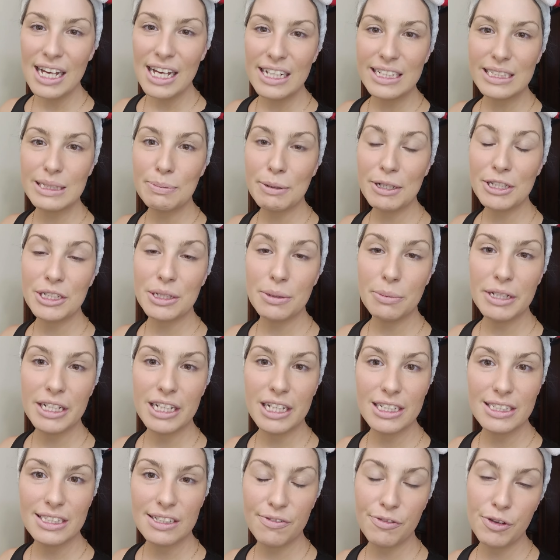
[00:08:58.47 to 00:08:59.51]
especially
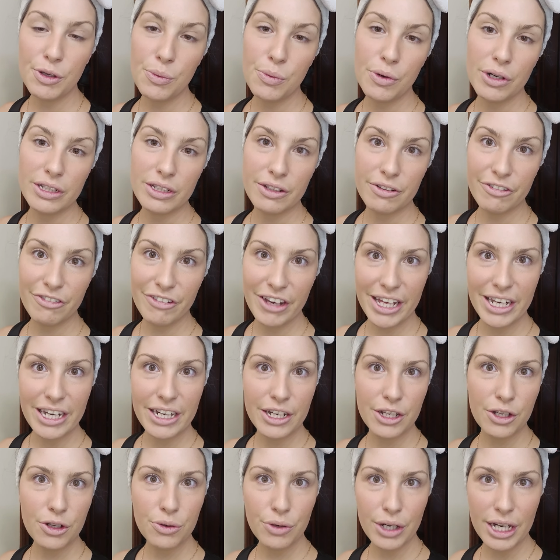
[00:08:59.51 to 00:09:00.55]
because if you want the faded
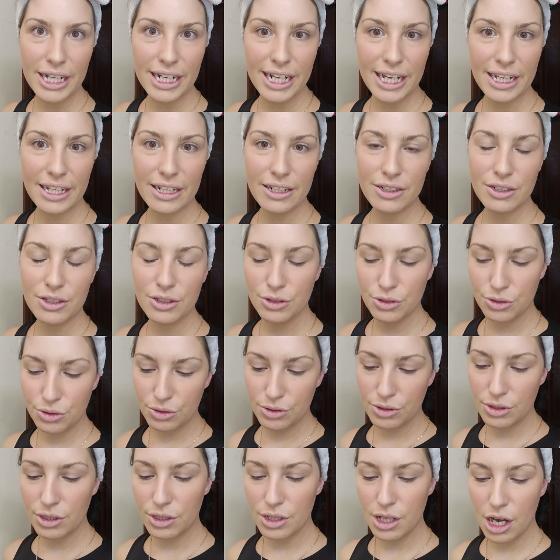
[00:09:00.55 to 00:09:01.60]
and
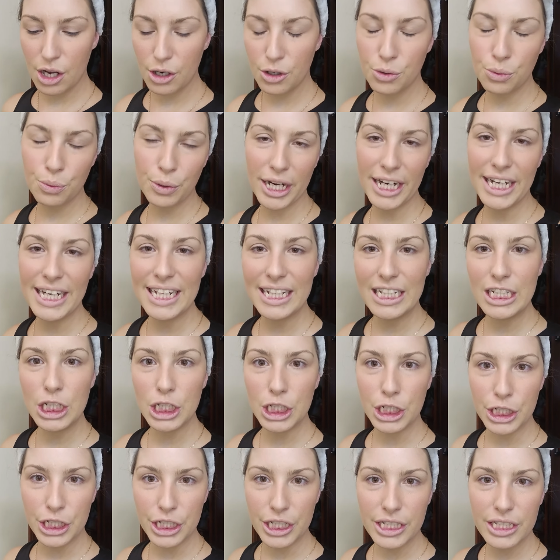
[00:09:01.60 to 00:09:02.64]

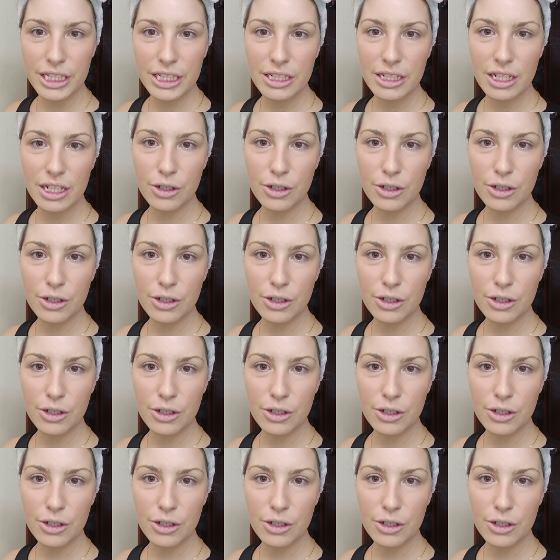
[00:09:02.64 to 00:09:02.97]
gradient look,